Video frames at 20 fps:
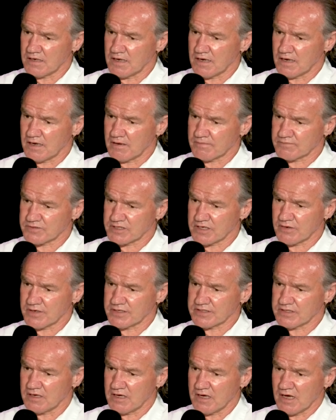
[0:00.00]
Um, so I,
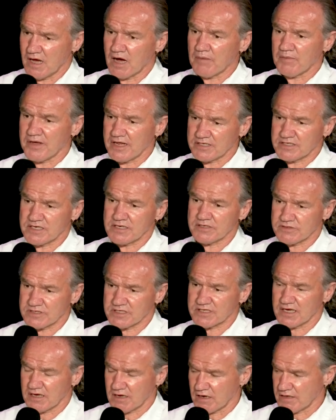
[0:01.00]
I mean, it's
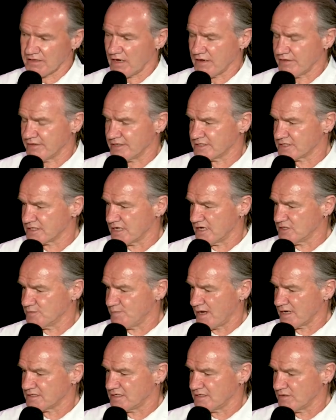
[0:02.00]
interesting. I know this goes
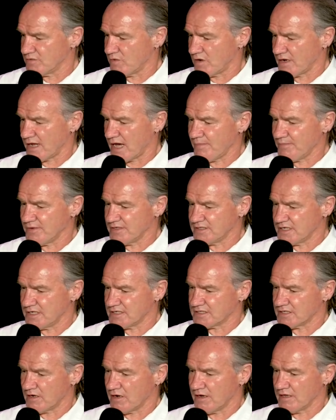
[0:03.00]
back to what happened here
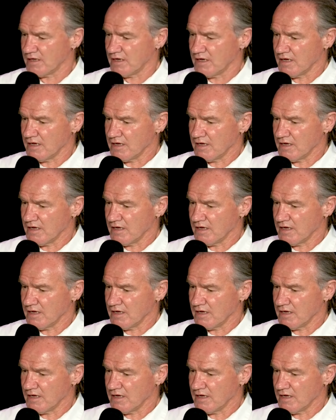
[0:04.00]
tonight.